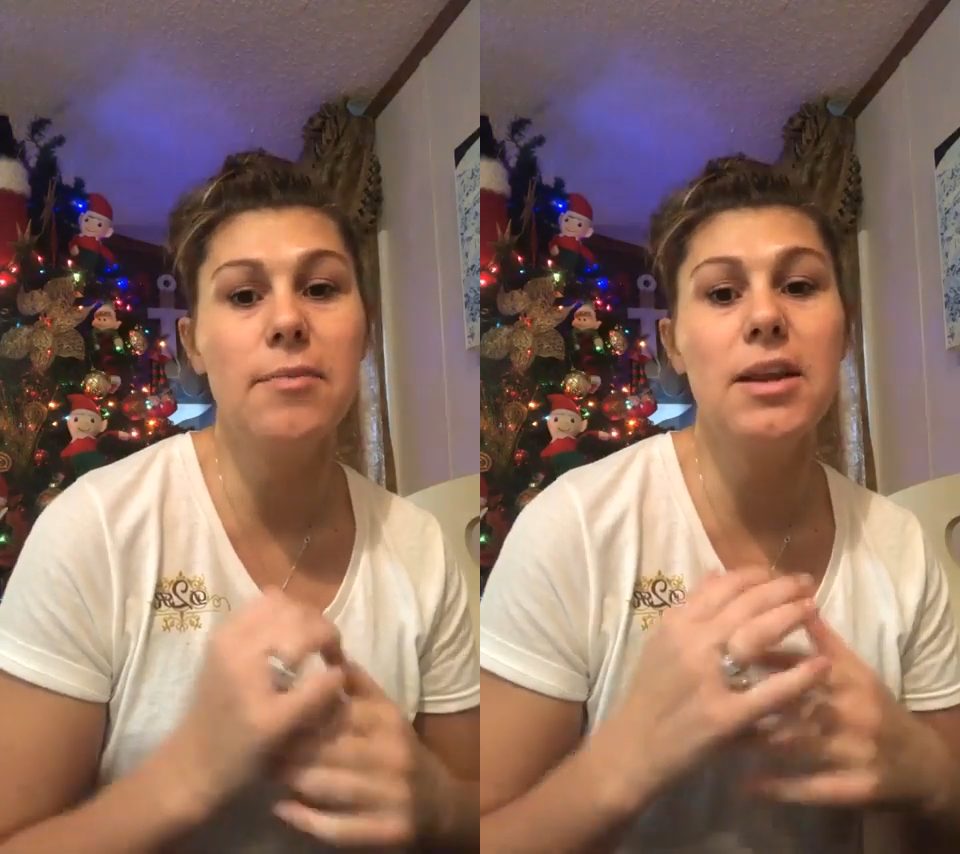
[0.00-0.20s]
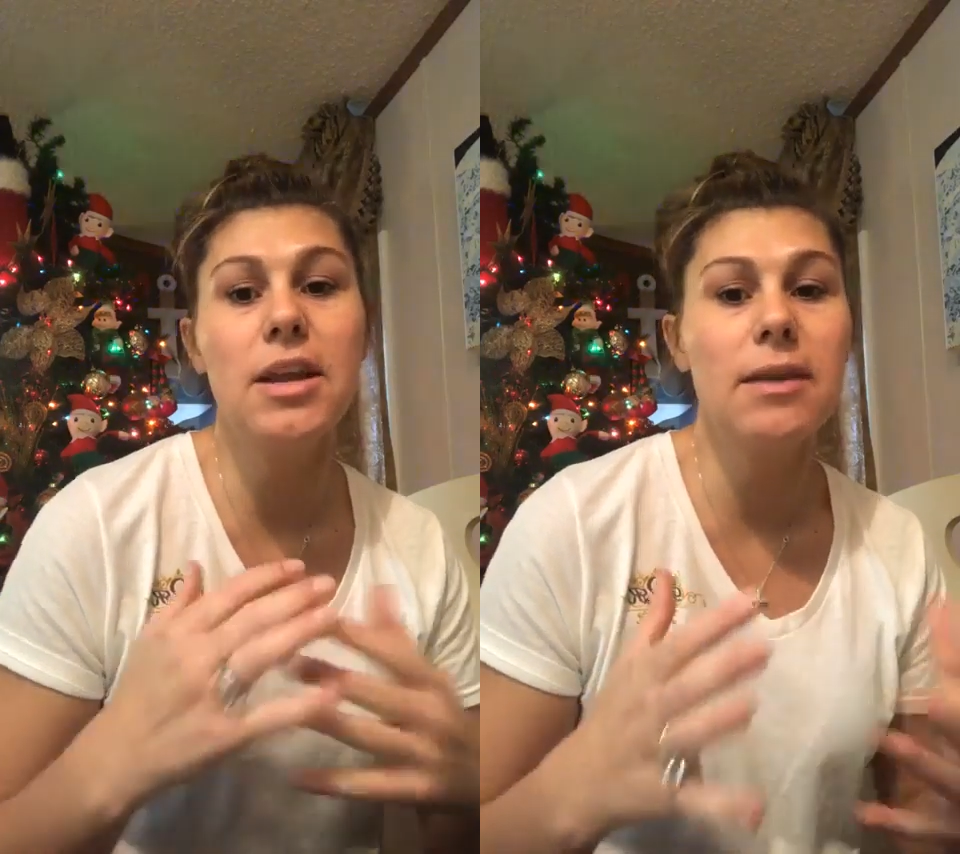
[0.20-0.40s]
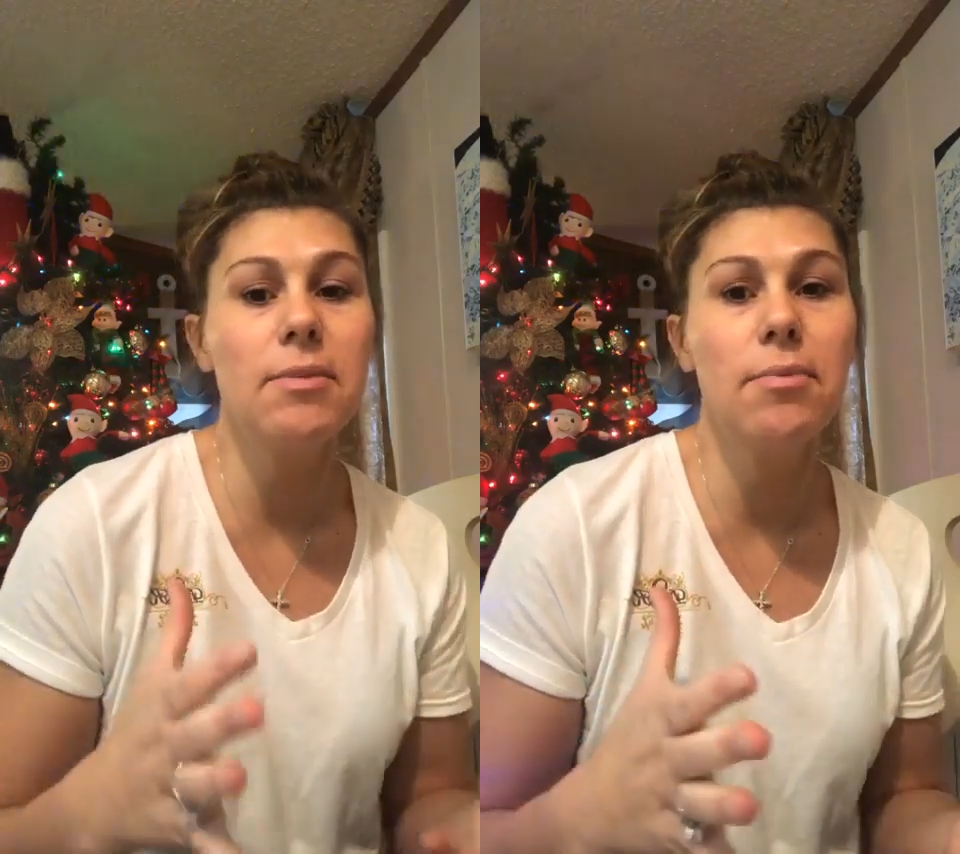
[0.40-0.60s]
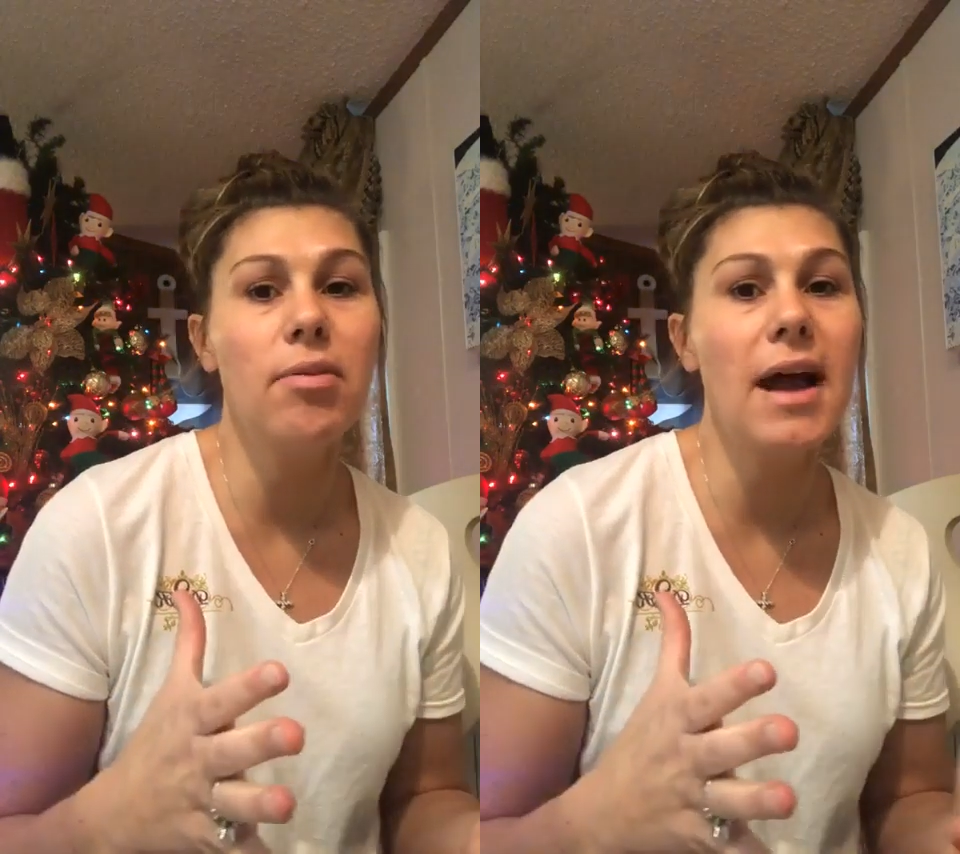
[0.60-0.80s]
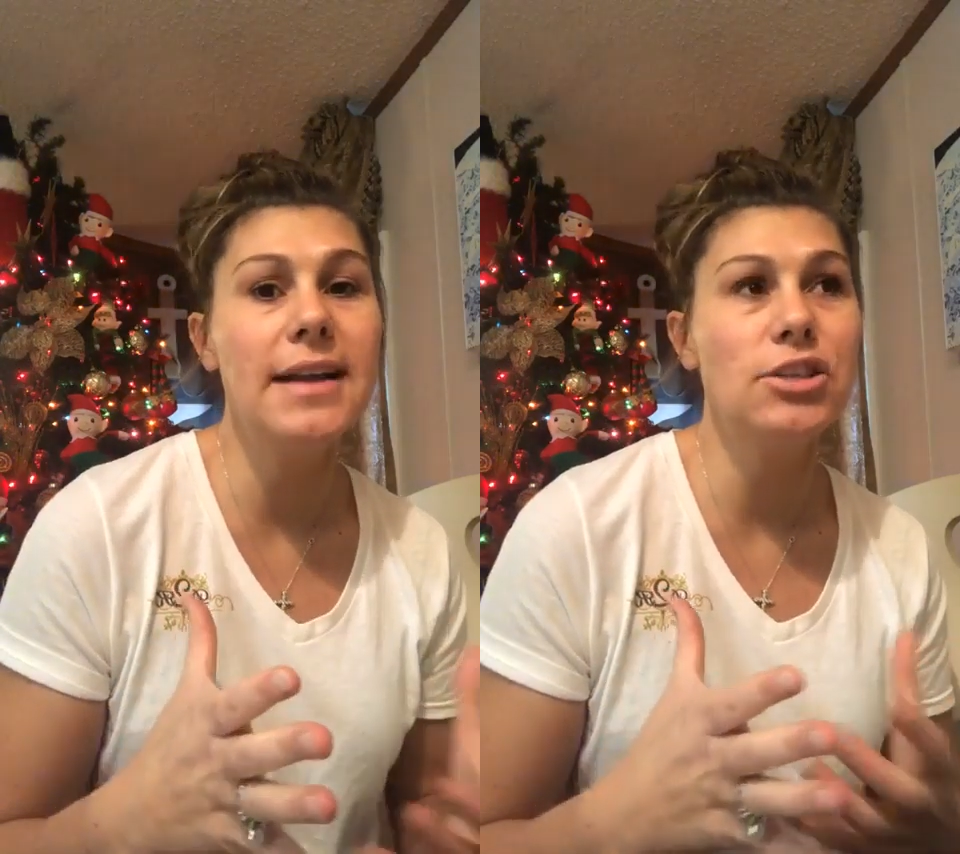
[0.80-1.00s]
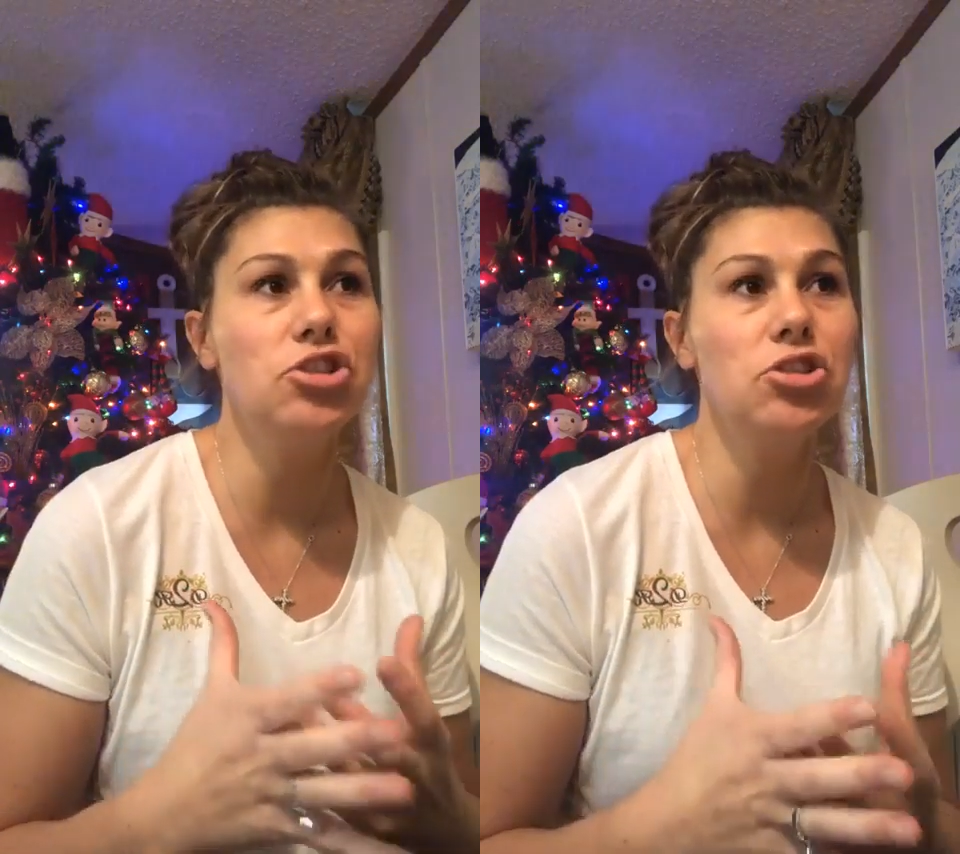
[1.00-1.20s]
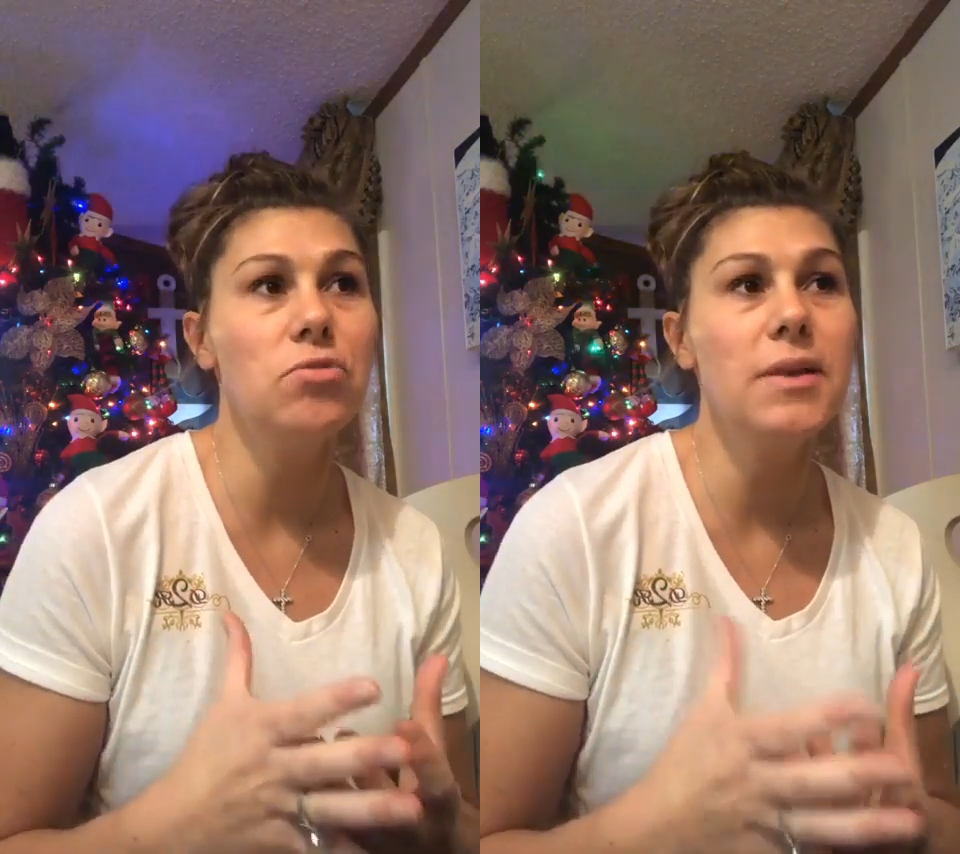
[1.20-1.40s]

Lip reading: It can be applied to so